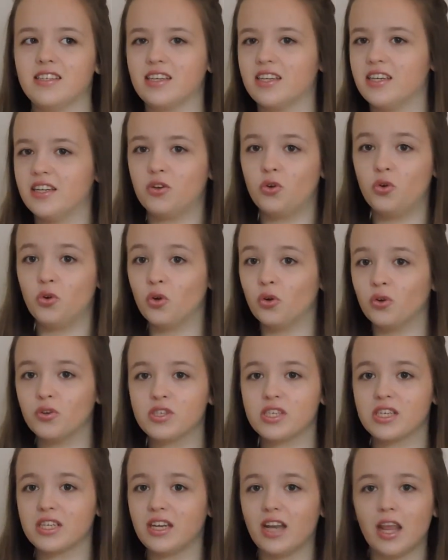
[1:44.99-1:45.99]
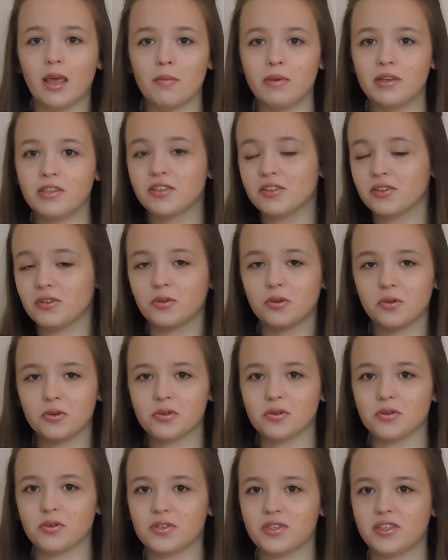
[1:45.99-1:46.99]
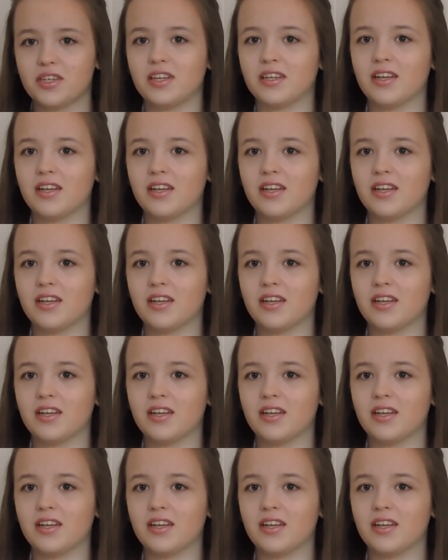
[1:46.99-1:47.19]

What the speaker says: like nuts and lemons and all sorts in it,